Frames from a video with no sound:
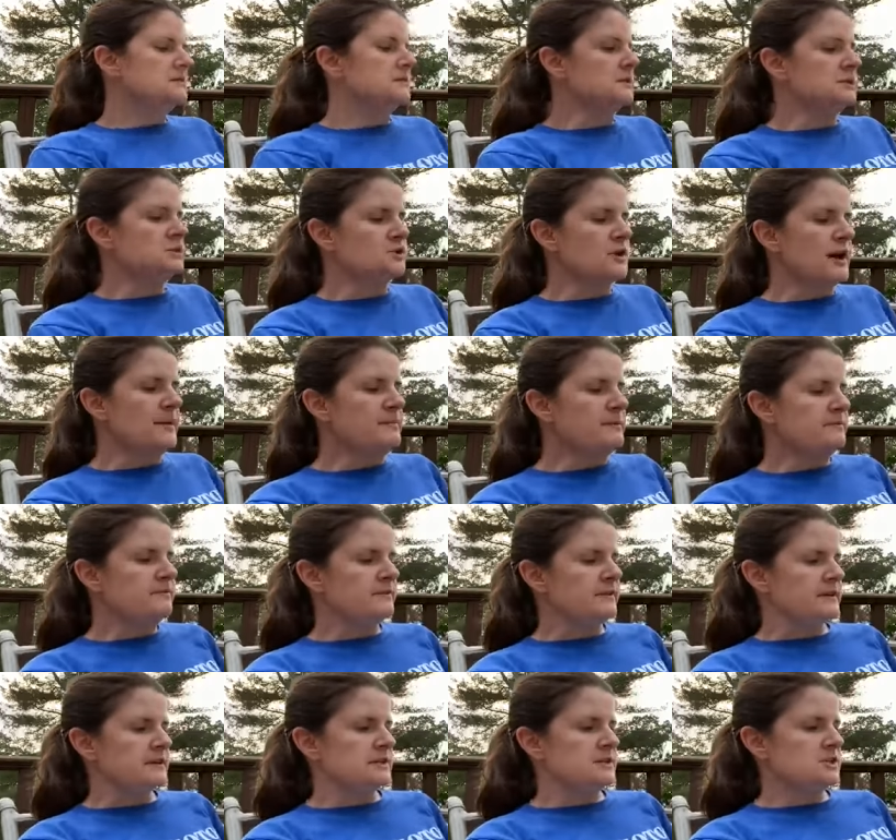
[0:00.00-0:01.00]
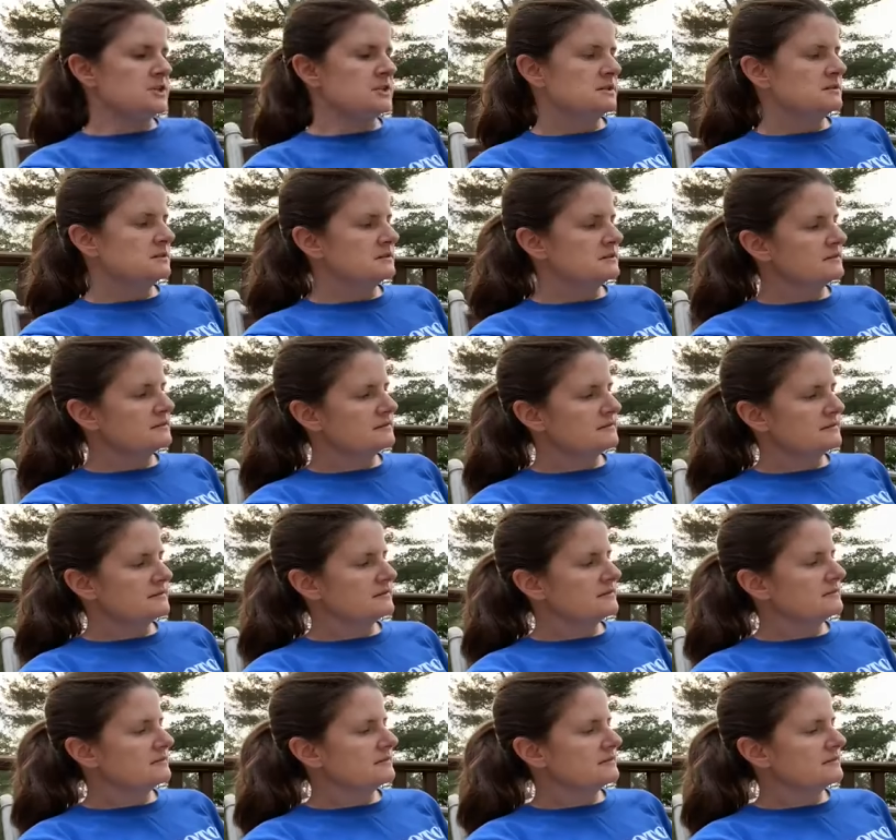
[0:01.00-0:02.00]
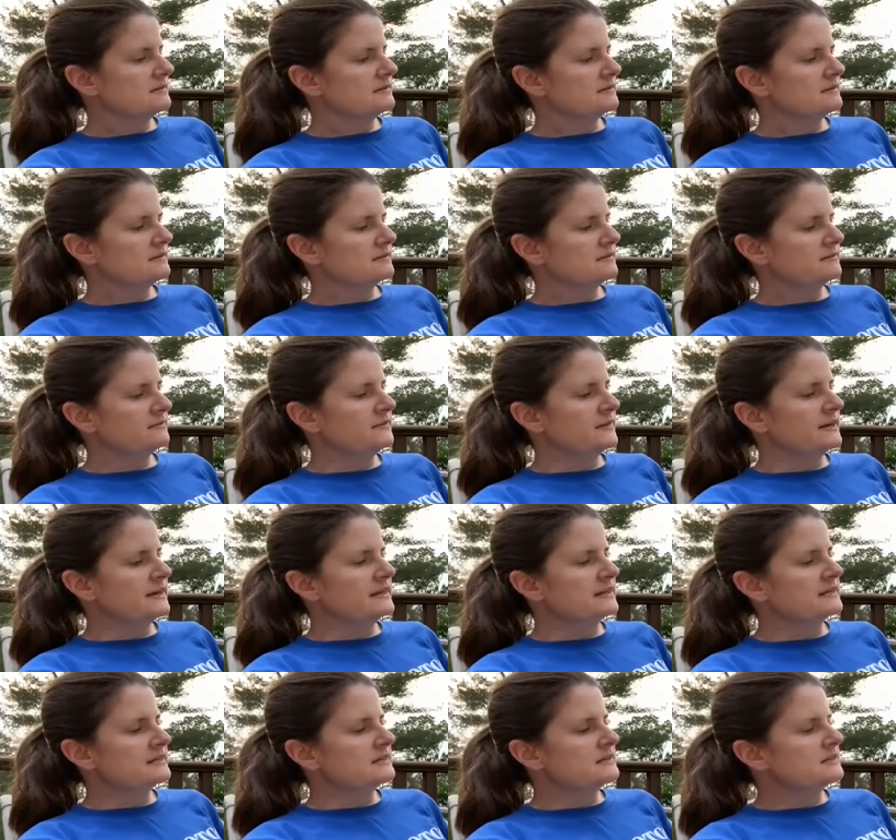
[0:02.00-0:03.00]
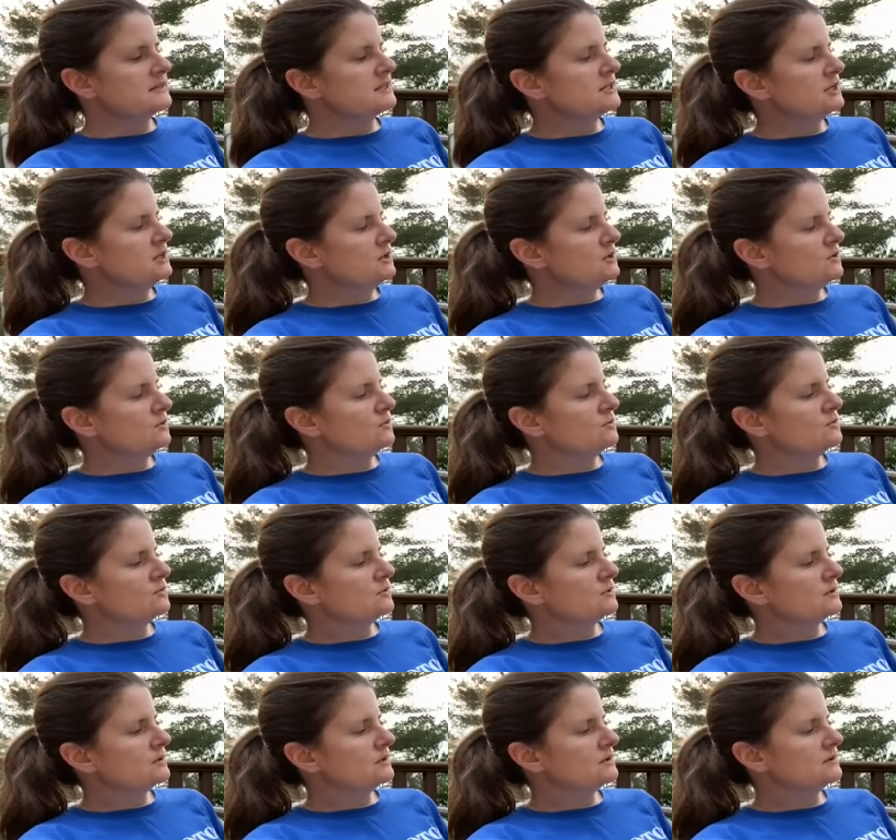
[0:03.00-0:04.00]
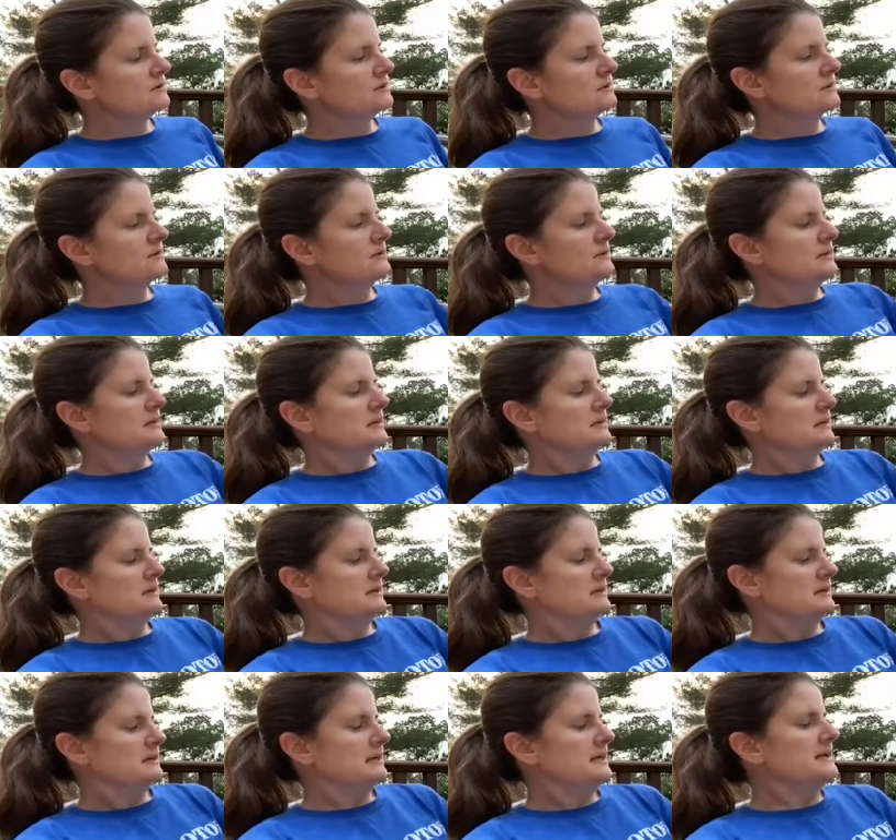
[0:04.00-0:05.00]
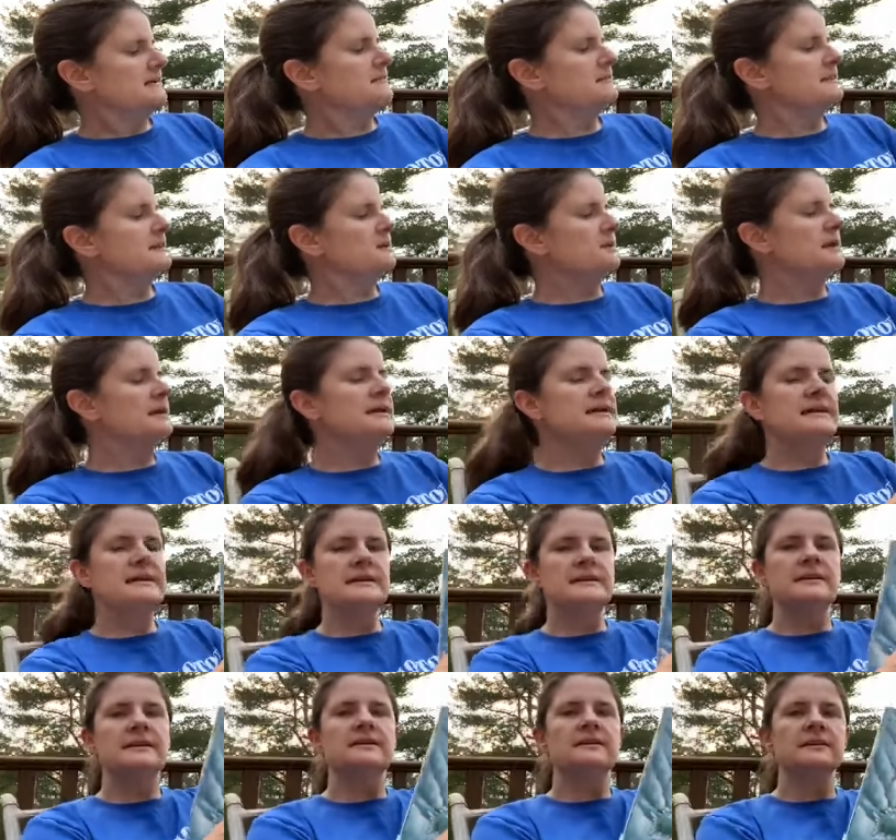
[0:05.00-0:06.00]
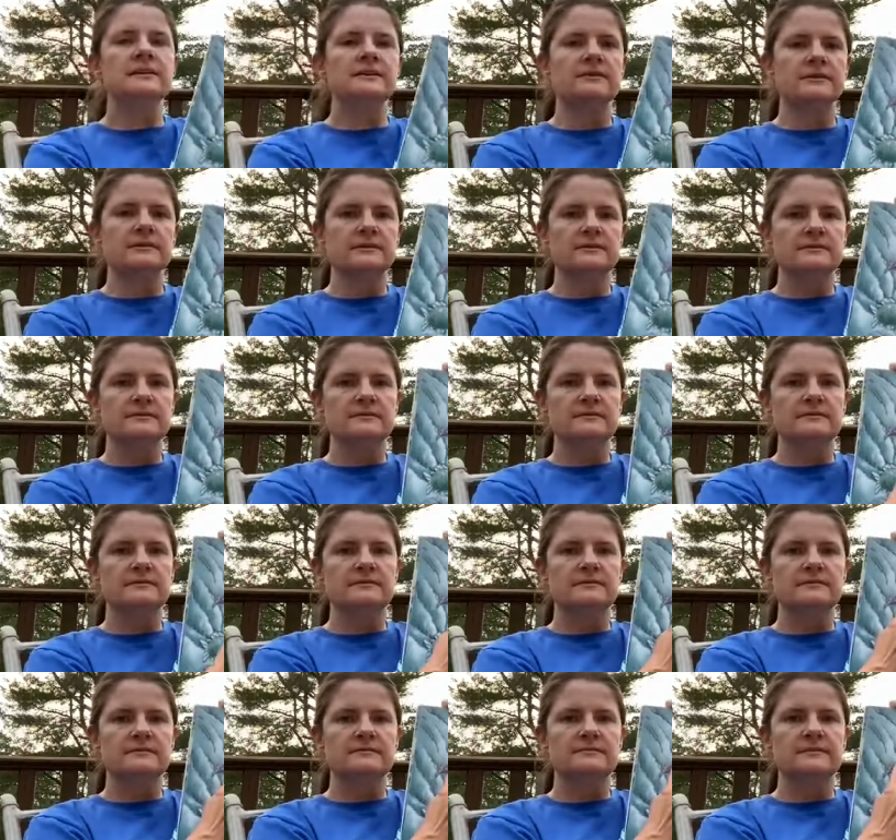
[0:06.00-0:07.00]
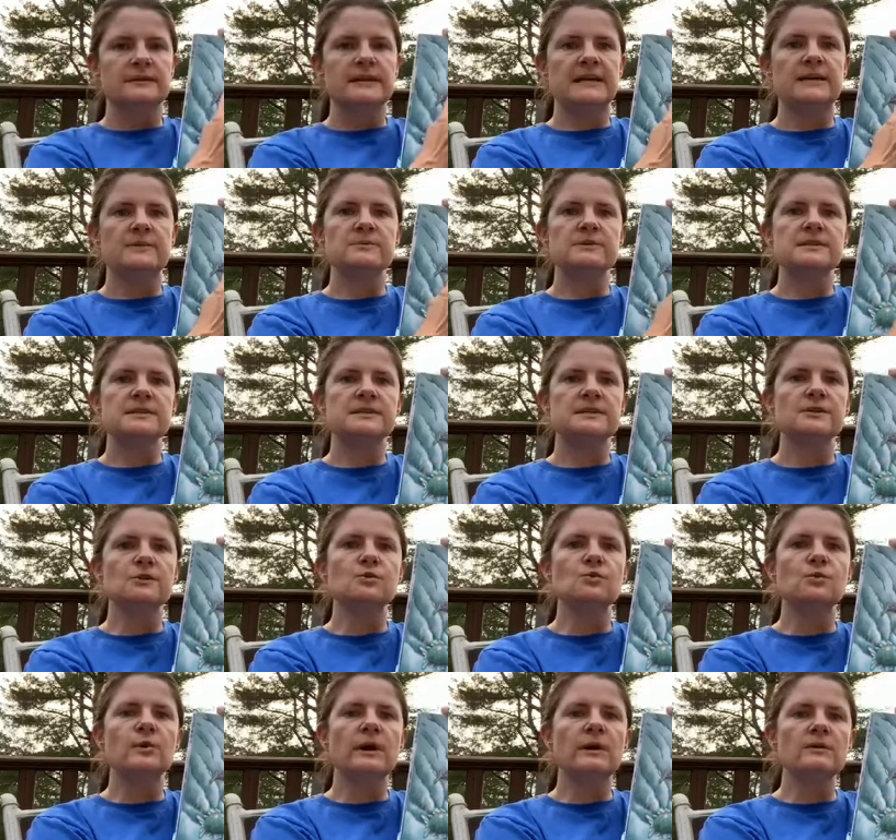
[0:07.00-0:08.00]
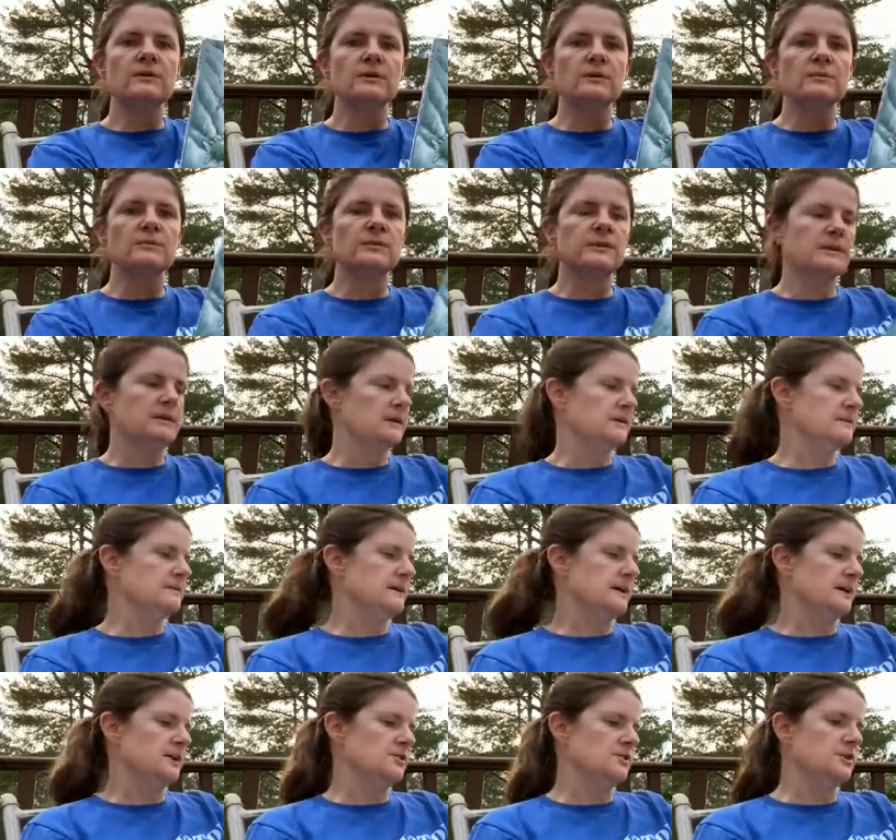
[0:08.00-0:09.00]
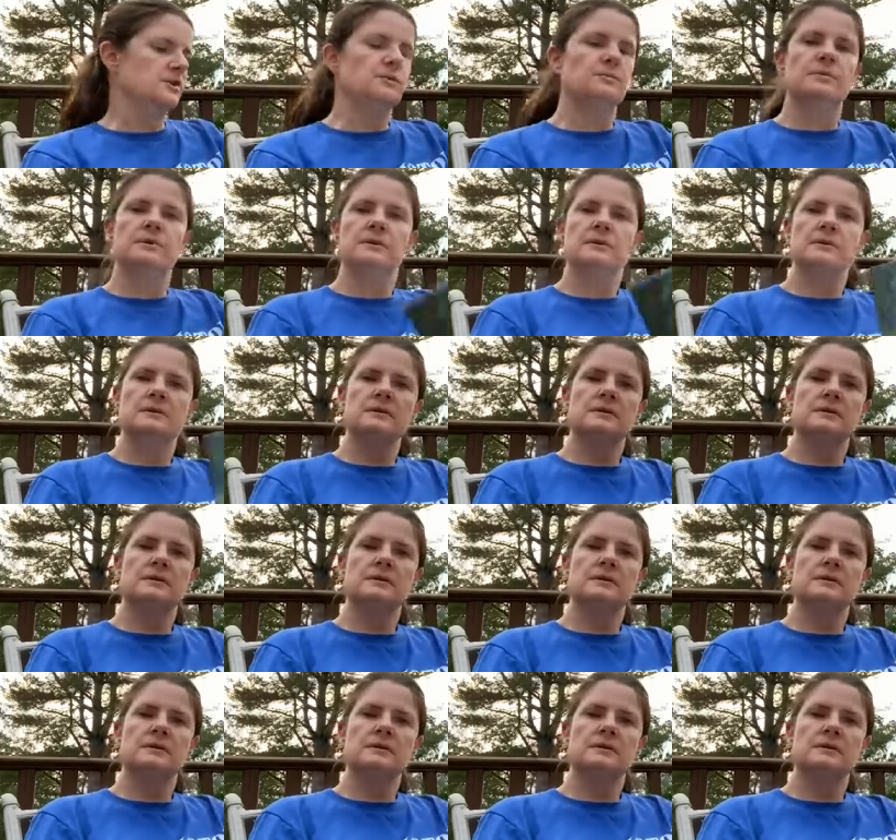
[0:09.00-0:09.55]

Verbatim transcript: the striped fish fit in too, even though he didn't glitter. But he was still welcome in that group.